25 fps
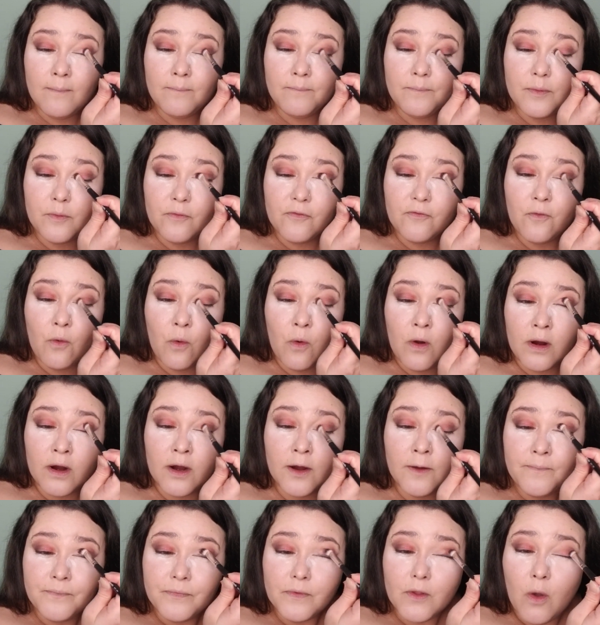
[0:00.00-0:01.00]

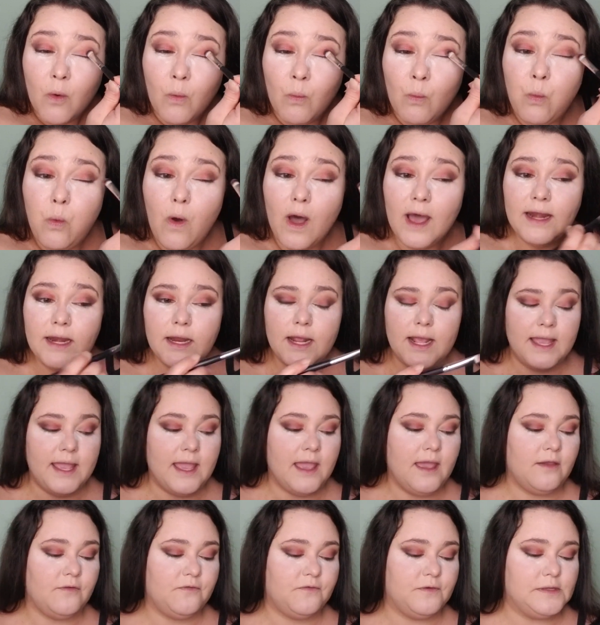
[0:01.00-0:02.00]
before, what
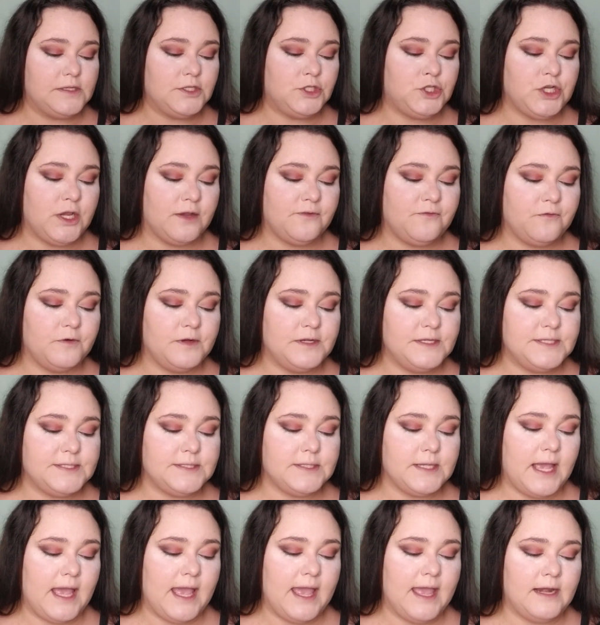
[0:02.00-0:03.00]
if Jeffree
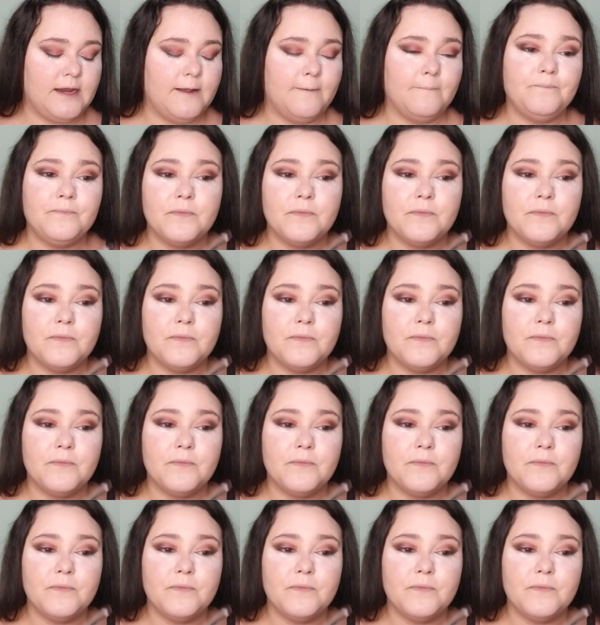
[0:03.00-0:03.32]
said,